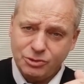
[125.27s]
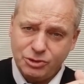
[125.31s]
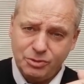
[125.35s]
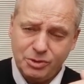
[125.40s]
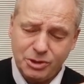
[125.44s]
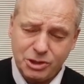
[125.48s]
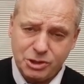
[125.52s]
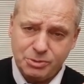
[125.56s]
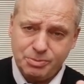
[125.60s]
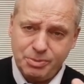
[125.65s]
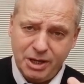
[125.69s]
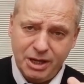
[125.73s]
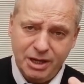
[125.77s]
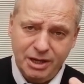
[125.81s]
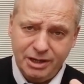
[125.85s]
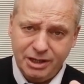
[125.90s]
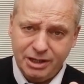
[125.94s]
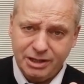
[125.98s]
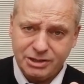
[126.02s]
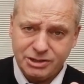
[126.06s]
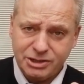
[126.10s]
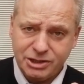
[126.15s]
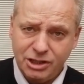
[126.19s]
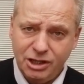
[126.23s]
to
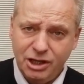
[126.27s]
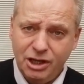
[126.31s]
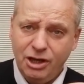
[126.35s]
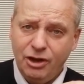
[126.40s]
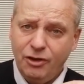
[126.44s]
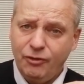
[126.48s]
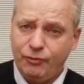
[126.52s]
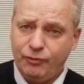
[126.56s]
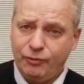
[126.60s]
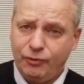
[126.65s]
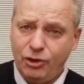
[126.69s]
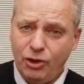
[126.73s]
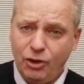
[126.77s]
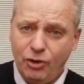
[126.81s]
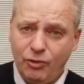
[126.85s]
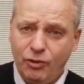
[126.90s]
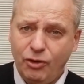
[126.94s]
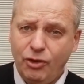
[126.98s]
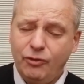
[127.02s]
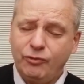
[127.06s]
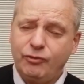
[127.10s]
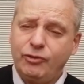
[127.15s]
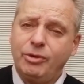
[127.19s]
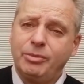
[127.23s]
experience
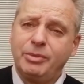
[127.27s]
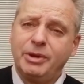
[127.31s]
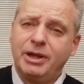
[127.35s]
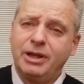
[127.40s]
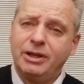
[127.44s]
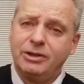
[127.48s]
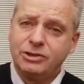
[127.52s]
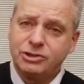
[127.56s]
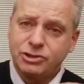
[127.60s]
flow from a,